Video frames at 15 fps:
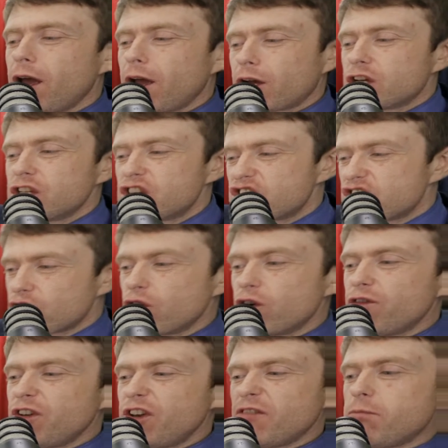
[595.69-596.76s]

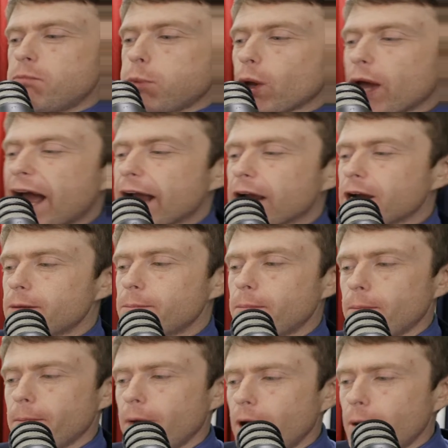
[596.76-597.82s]
conservative, black
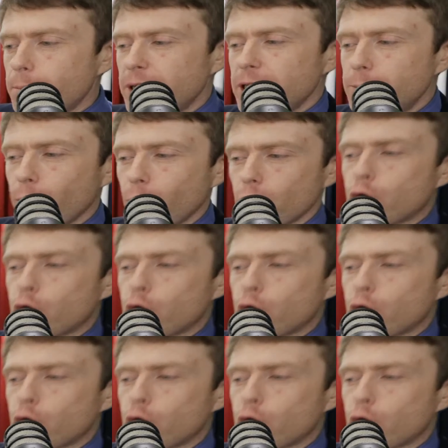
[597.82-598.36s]
people,